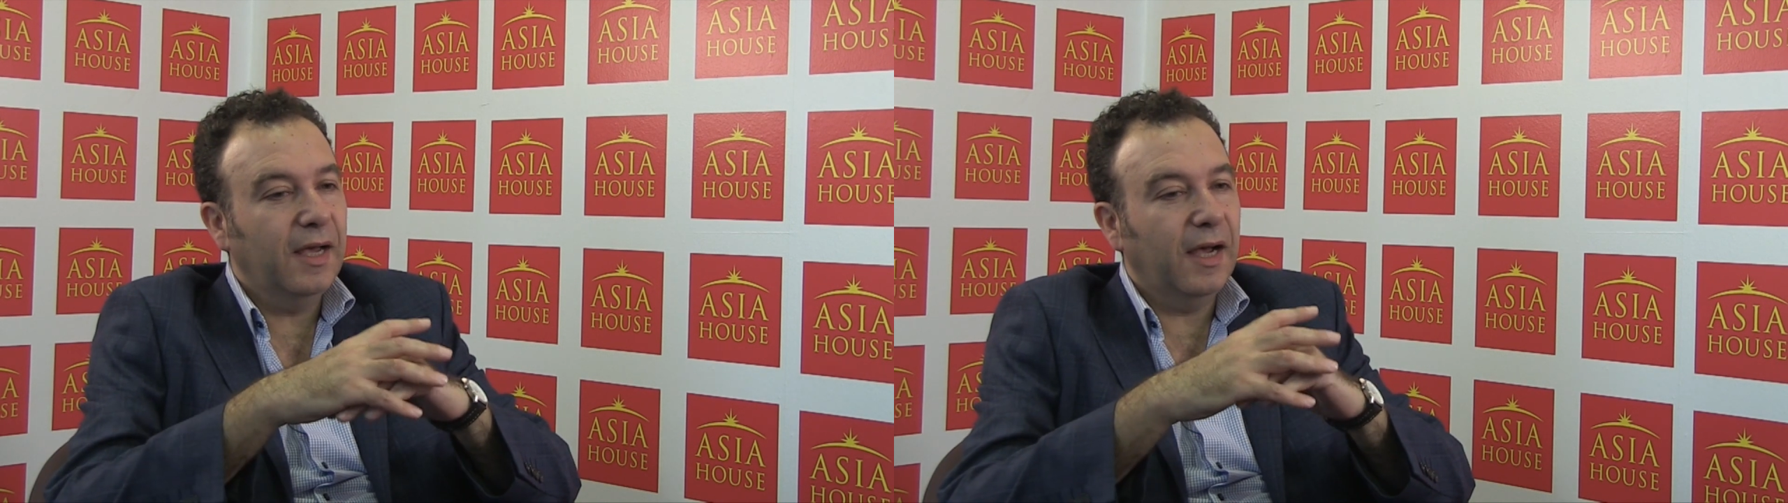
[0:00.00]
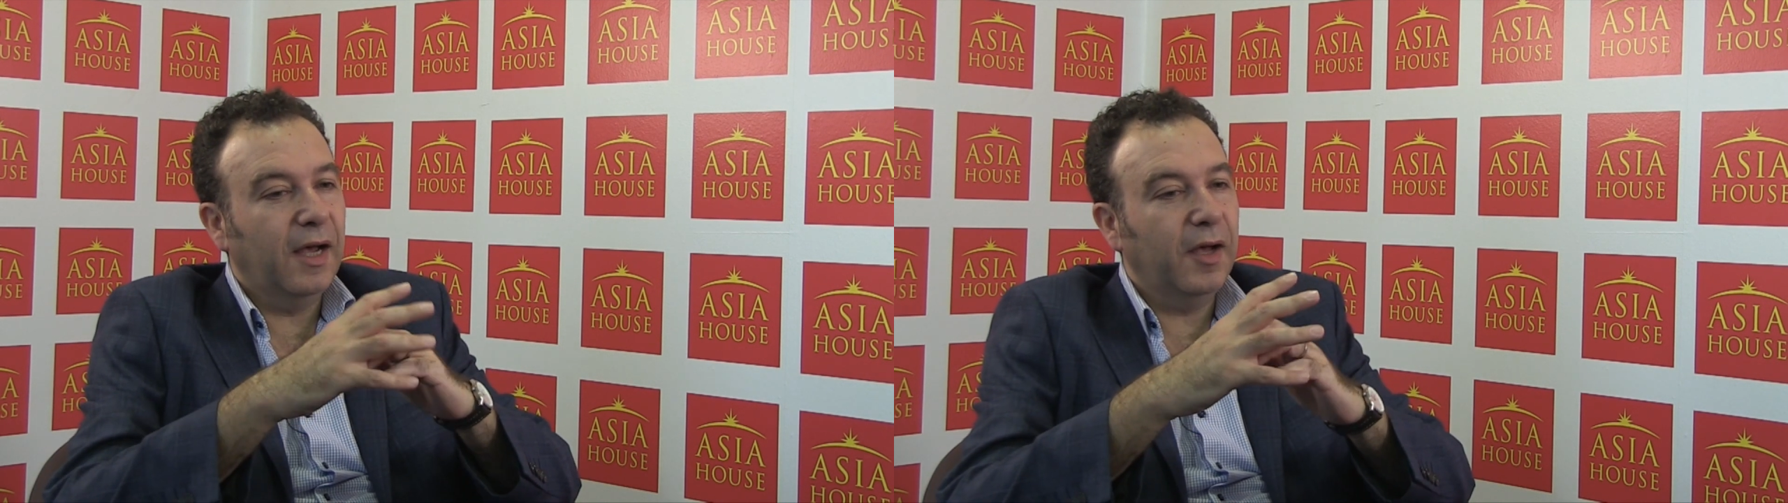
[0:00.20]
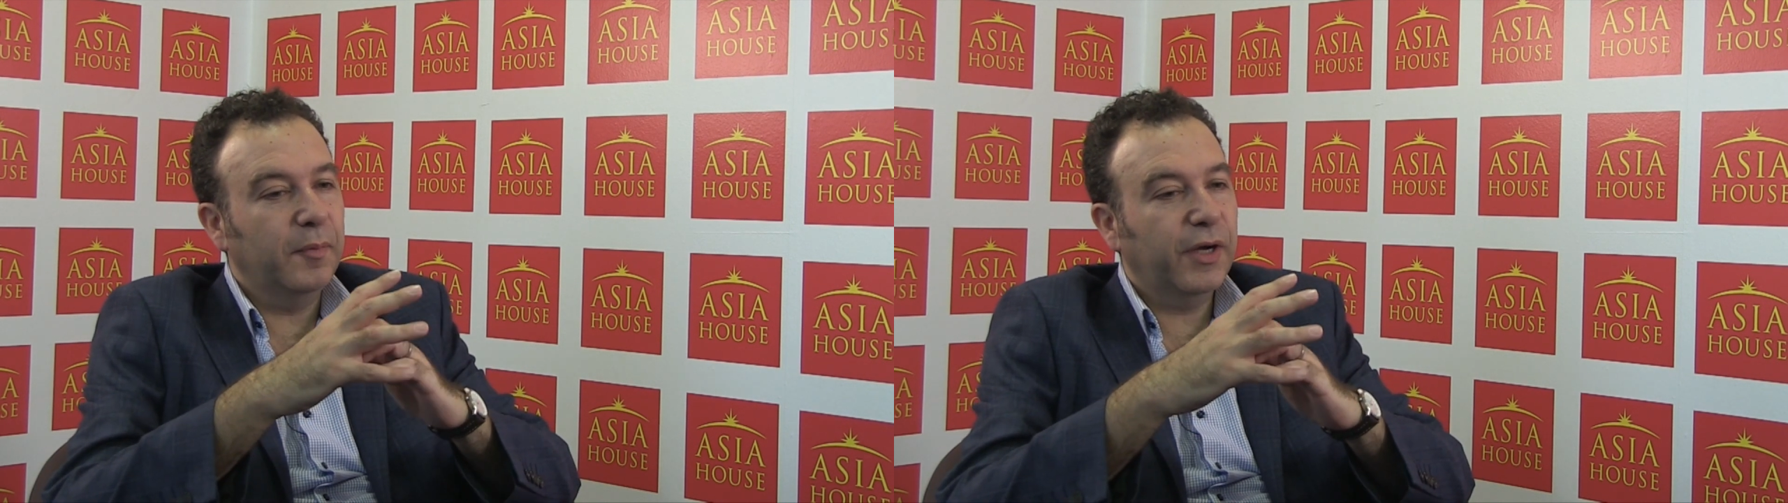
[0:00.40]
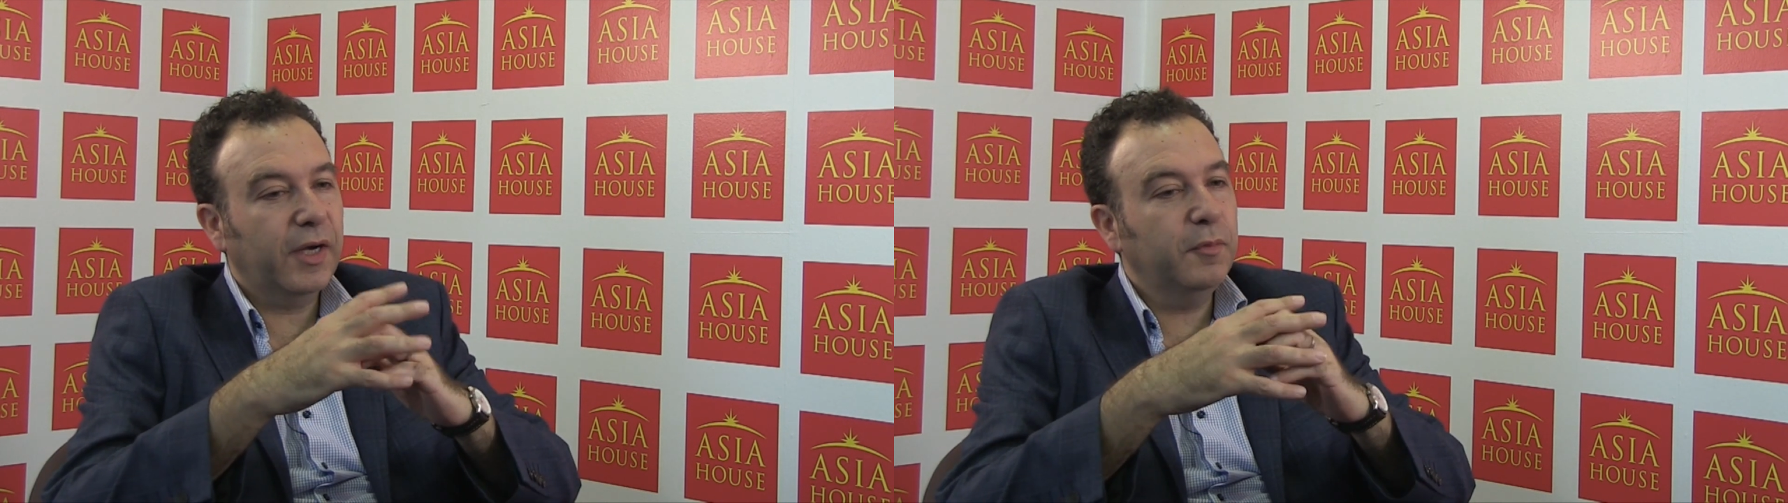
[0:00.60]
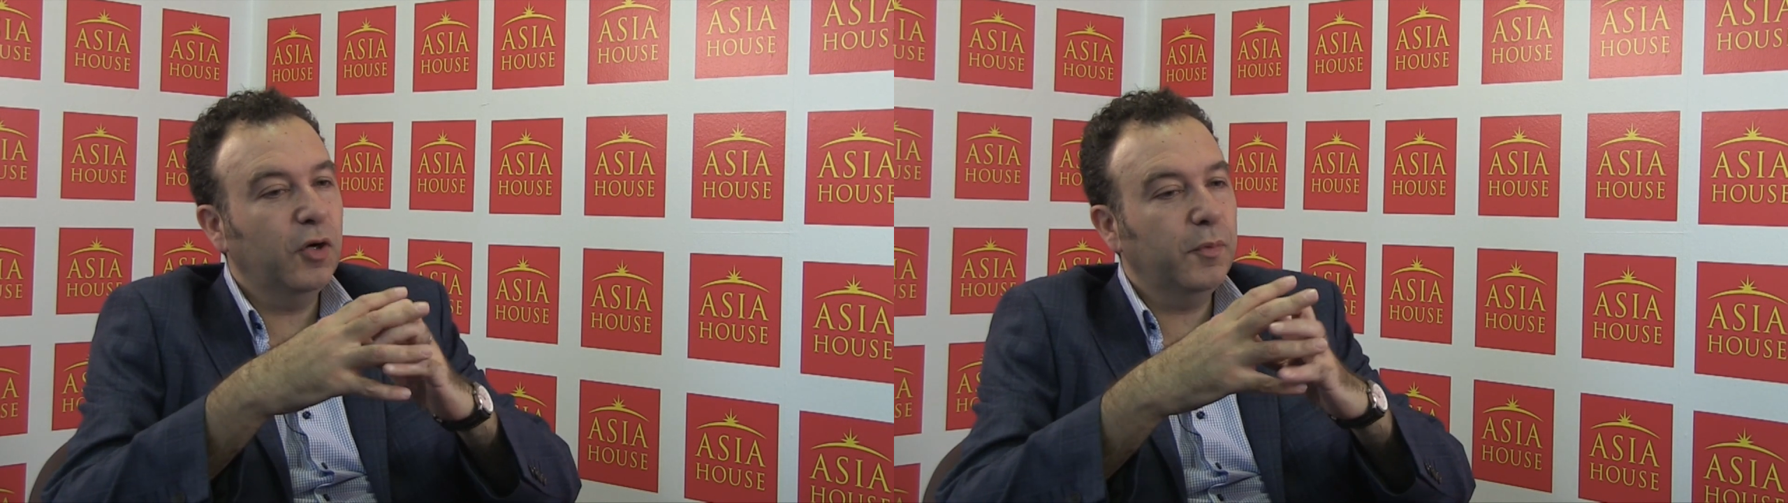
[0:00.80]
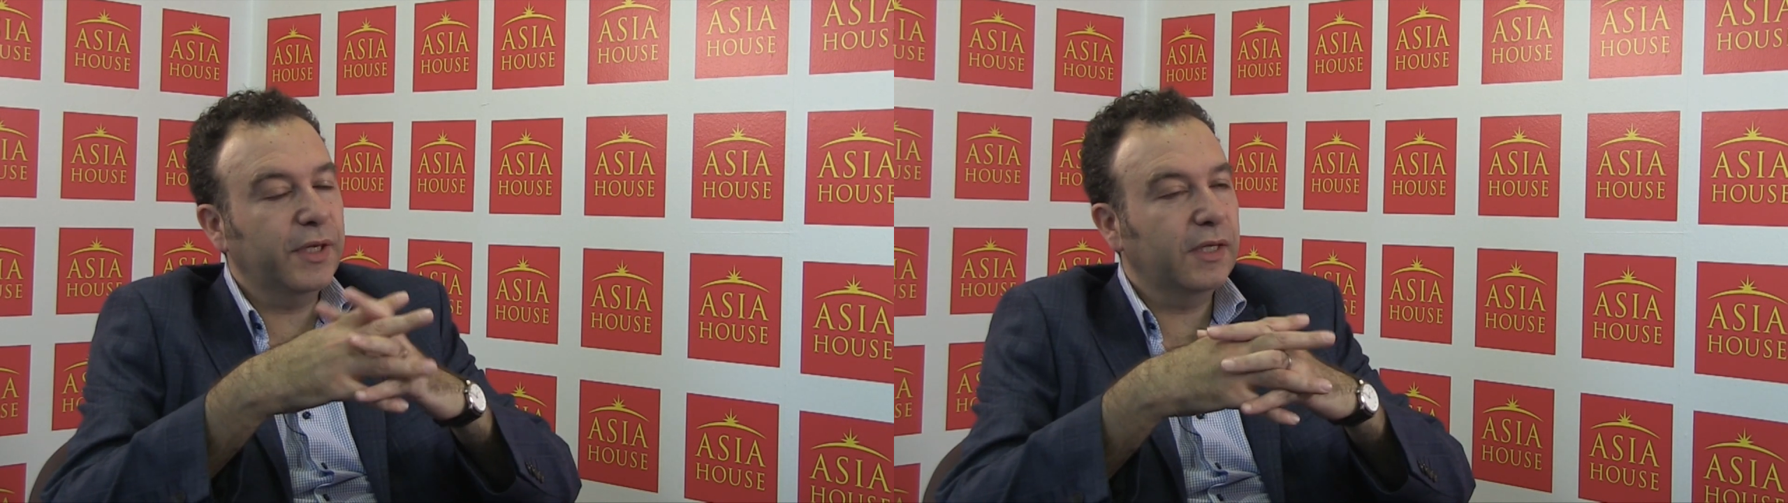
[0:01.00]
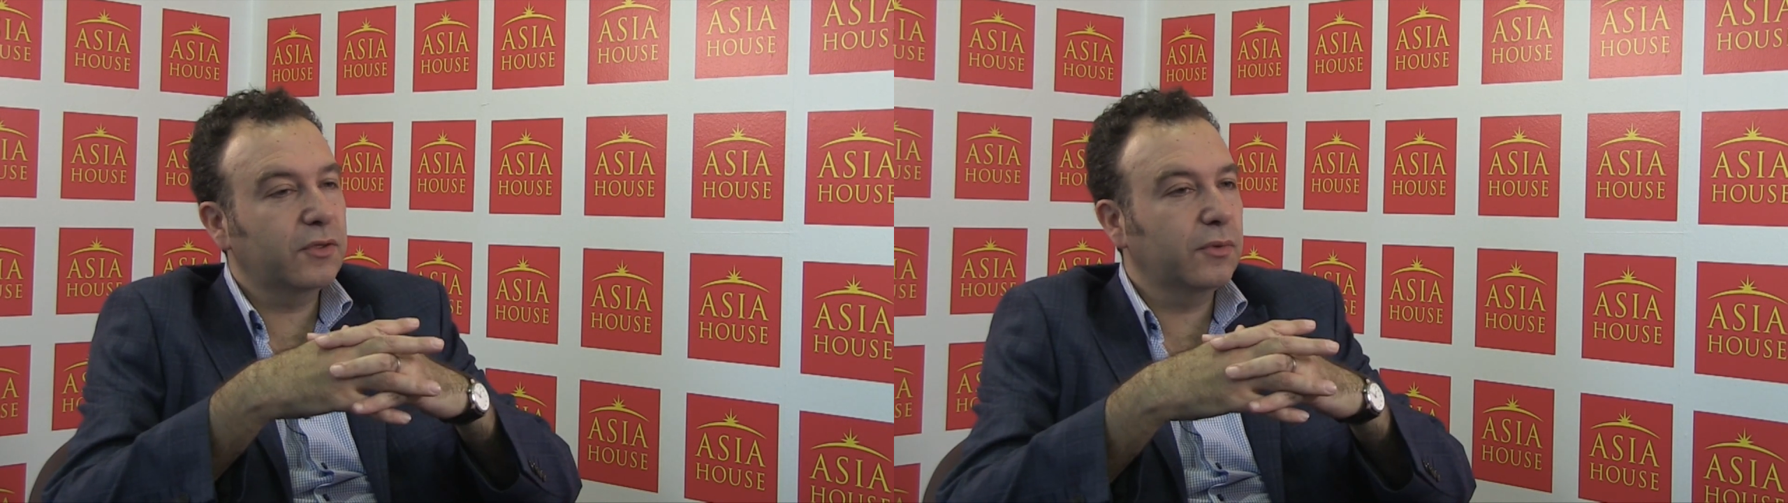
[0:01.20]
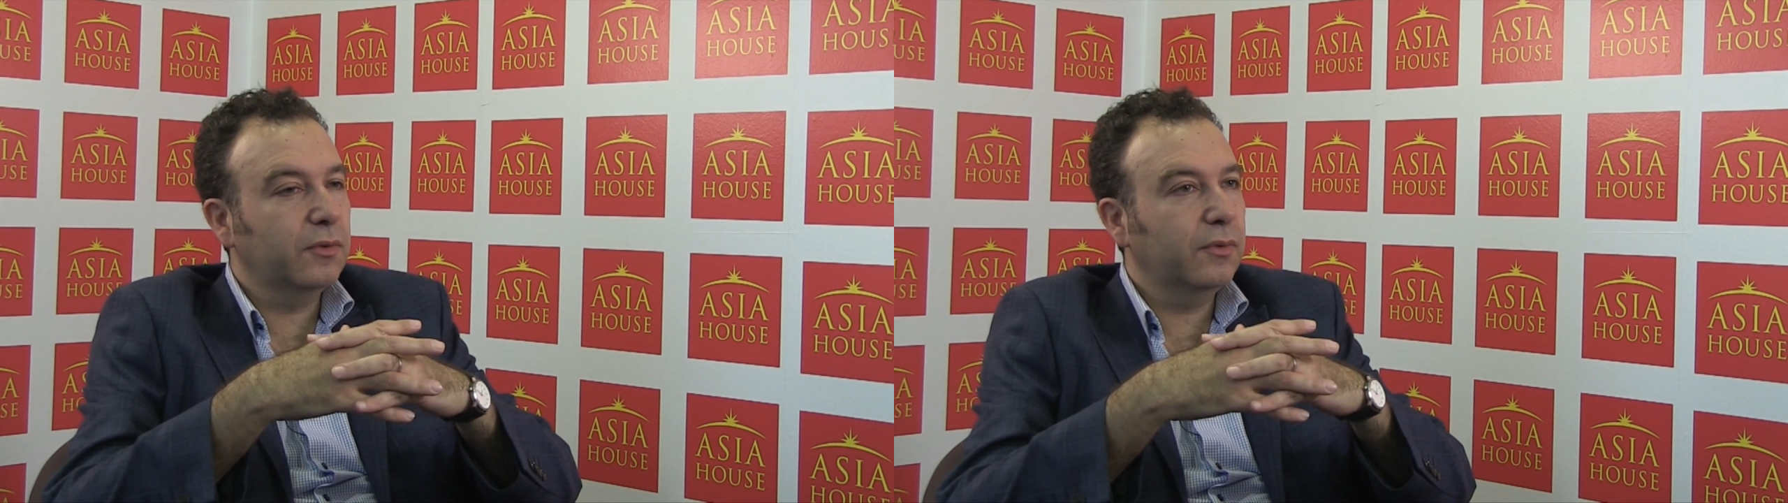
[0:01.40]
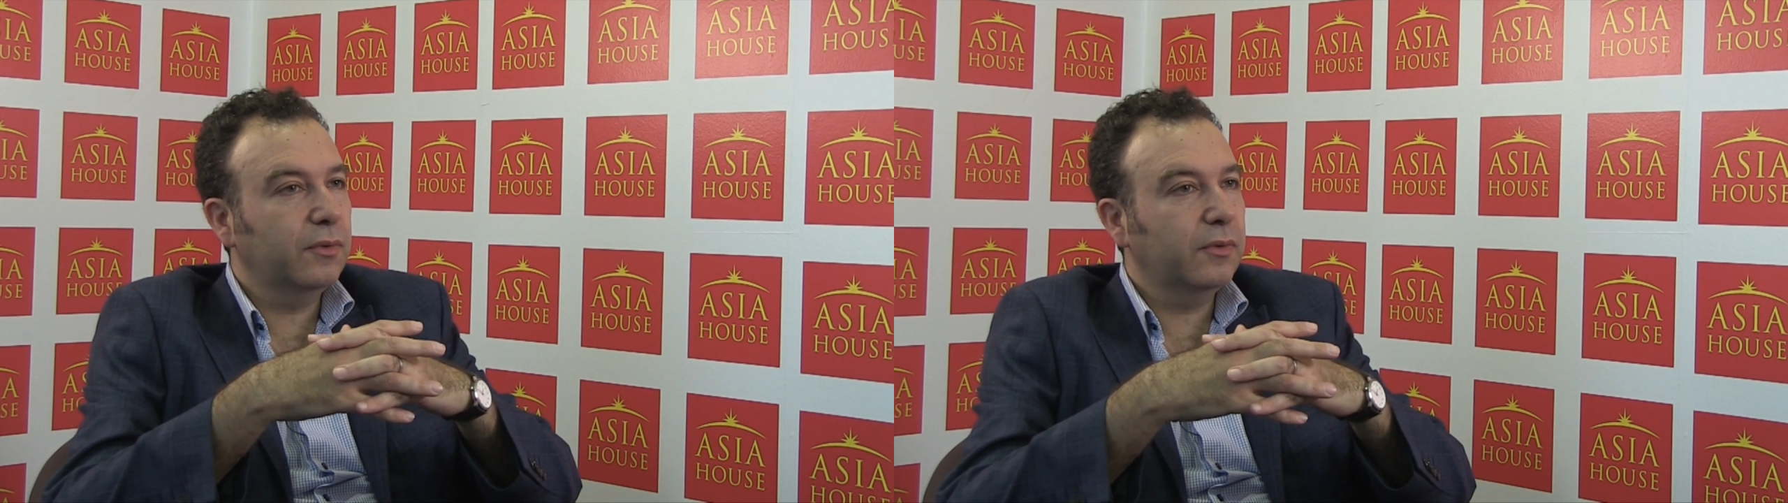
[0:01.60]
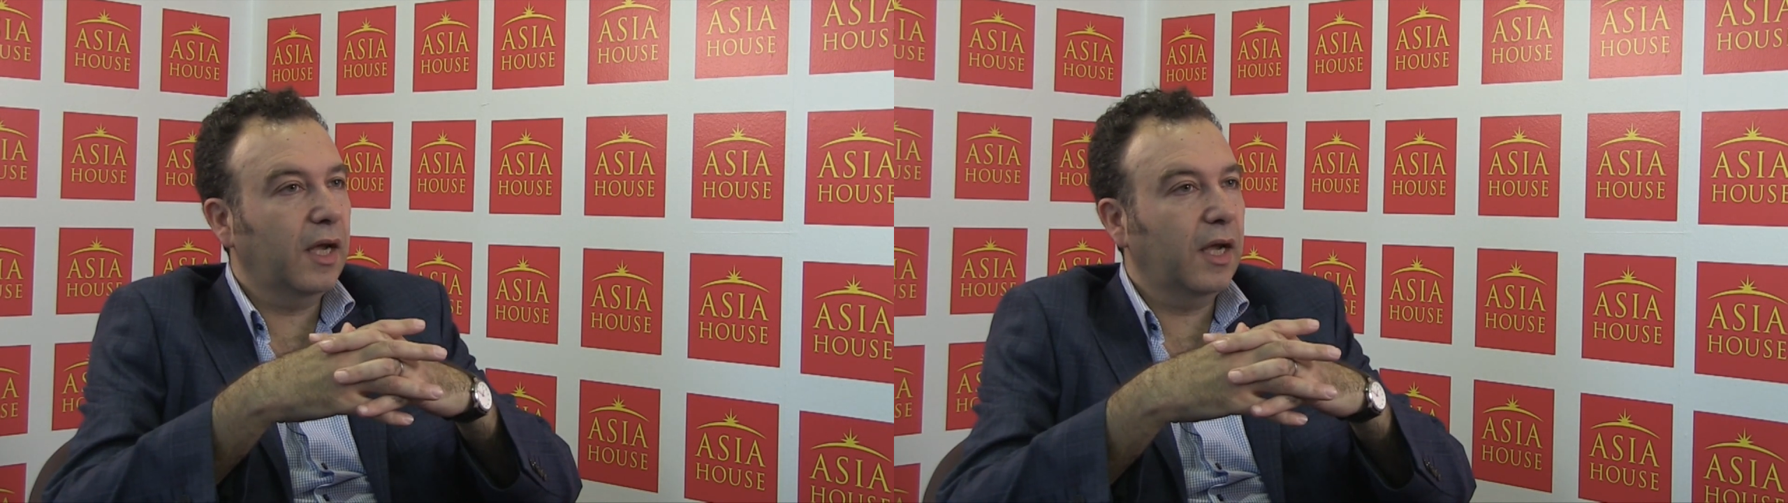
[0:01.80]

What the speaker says: But I'm hoping to